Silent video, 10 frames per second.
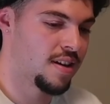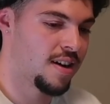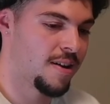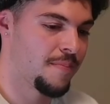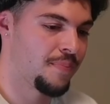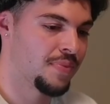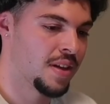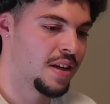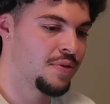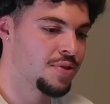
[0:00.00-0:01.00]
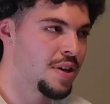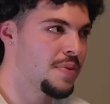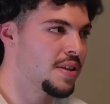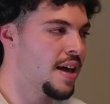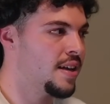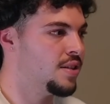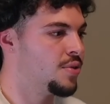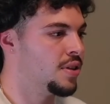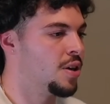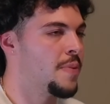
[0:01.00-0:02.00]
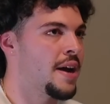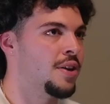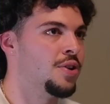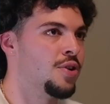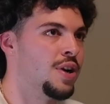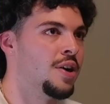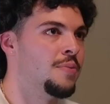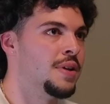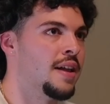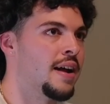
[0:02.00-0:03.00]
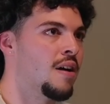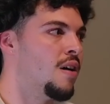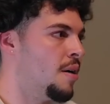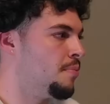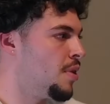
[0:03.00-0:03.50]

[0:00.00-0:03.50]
Um, if there's something that you could look back on your career and be like, oh, I'm,